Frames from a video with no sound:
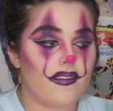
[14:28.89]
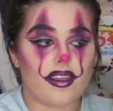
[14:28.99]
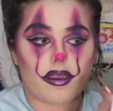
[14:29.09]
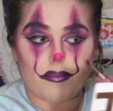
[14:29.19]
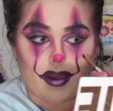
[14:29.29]
then
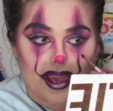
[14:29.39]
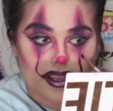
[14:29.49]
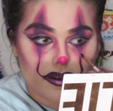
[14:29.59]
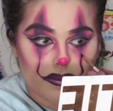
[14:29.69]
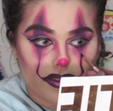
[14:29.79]
go back
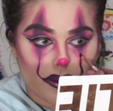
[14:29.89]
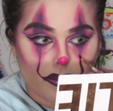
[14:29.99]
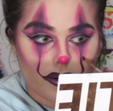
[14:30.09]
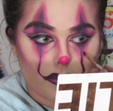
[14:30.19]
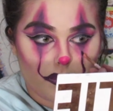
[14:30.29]
in with that
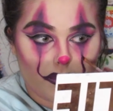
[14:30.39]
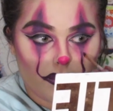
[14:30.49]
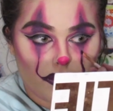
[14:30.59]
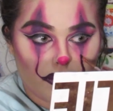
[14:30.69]
purple,